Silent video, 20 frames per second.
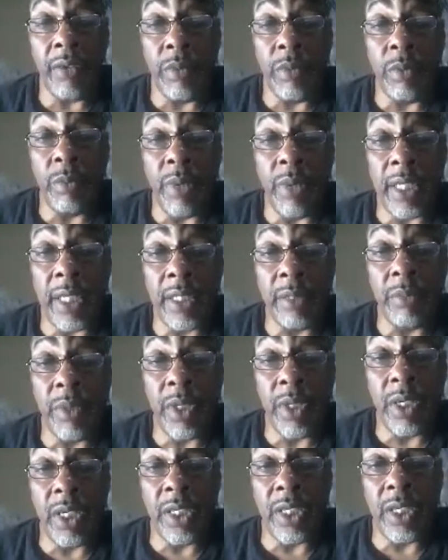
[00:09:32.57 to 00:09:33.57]
of Mombasa
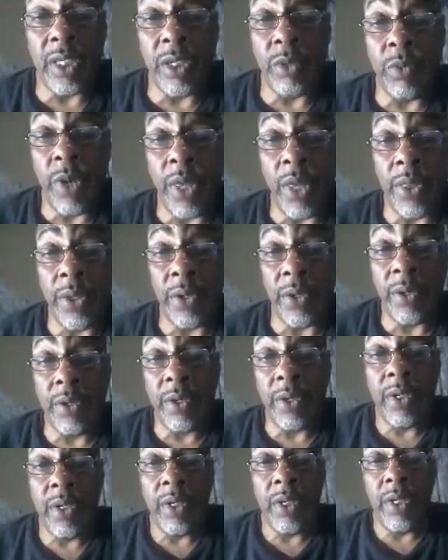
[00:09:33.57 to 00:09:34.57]
because of the weather.
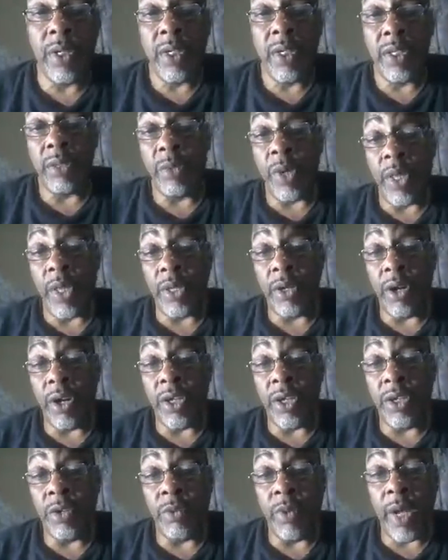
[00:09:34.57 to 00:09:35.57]
The weather all
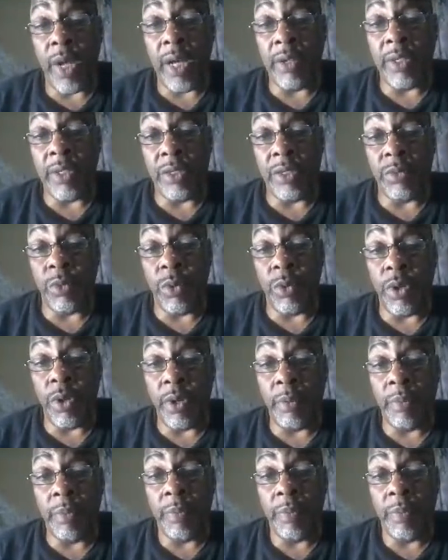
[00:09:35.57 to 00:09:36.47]
year round is warm.